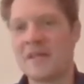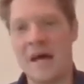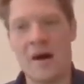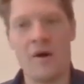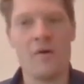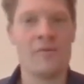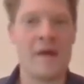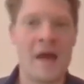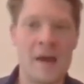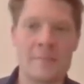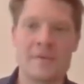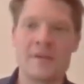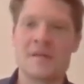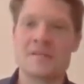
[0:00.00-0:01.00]
health,
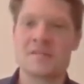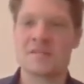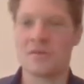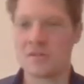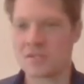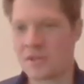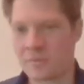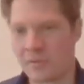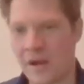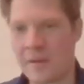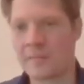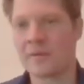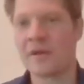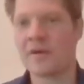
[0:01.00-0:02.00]
happiness, those are the
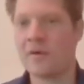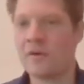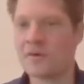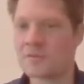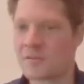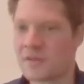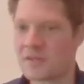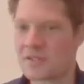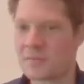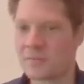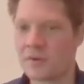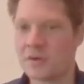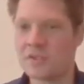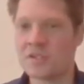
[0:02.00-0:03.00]
primary goals with this
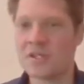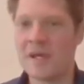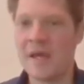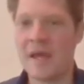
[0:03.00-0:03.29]
approach,